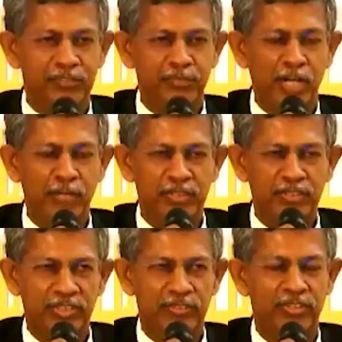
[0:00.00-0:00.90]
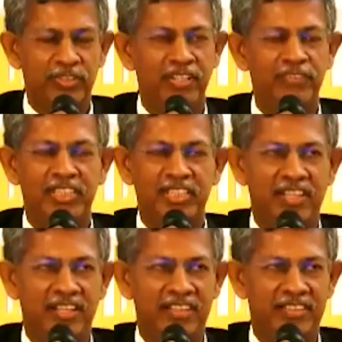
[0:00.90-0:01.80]
Perhaps we could revisit
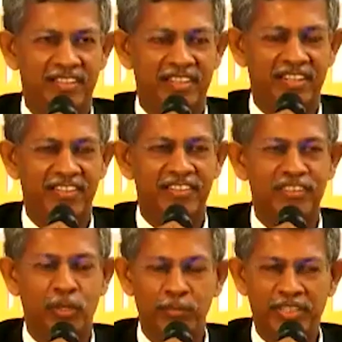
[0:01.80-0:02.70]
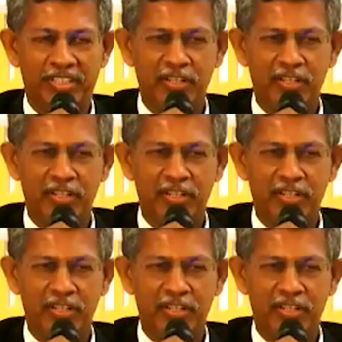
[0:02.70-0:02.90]
that topic